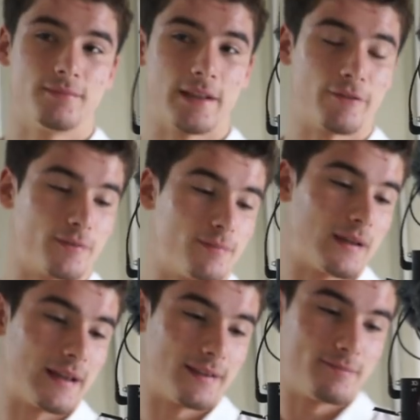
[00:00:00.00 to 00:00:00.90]
never
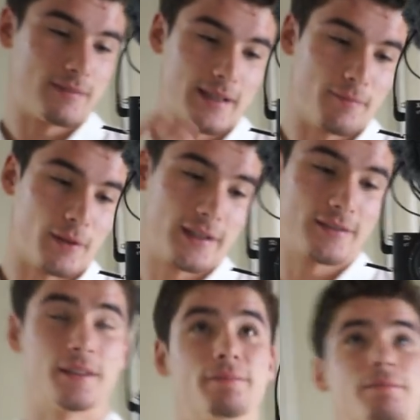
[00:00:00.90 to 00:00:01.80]
had any money
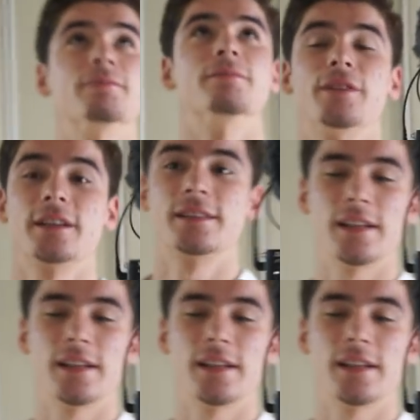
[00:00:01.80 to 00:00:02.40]
to fix